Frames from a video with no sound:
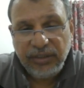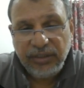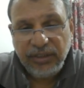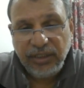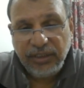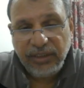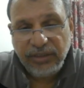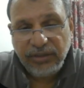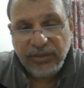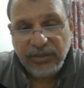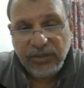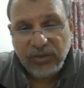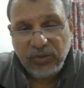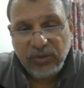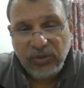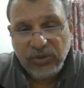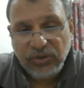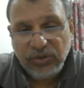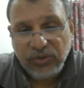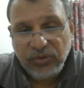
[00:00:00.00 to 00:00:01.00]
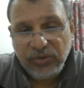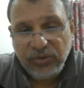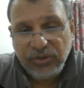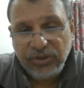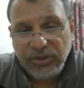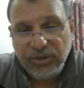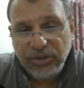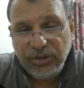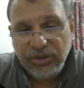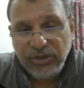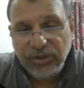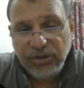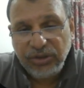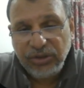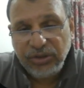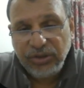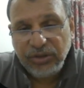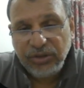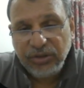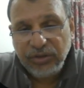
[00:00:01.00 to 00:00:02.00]
That is equals to
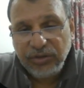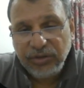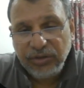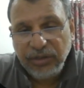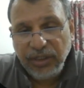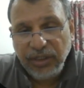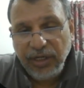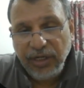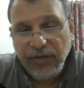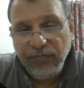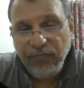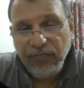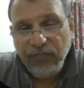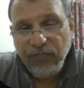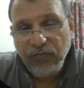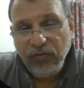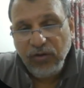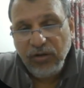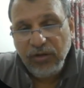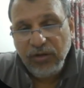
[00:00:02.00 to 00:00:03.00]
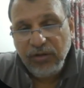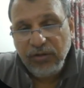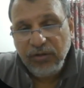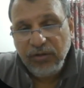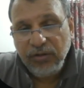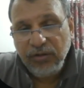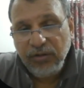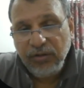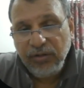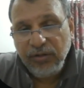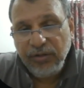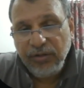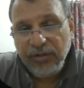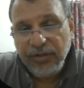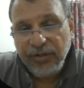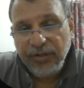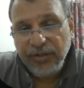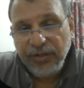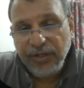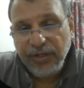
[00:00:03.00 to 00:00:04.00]
g m1
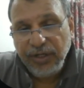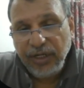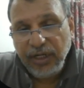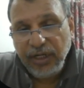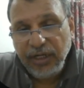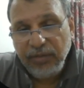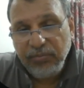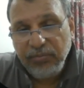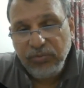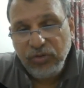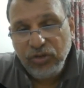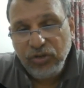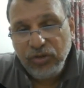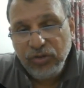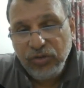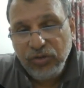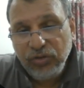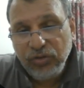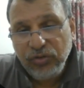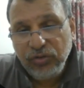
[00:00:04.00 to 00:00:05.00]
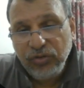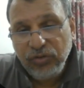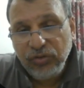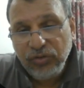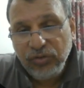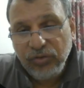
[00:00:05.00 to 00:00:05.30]
m2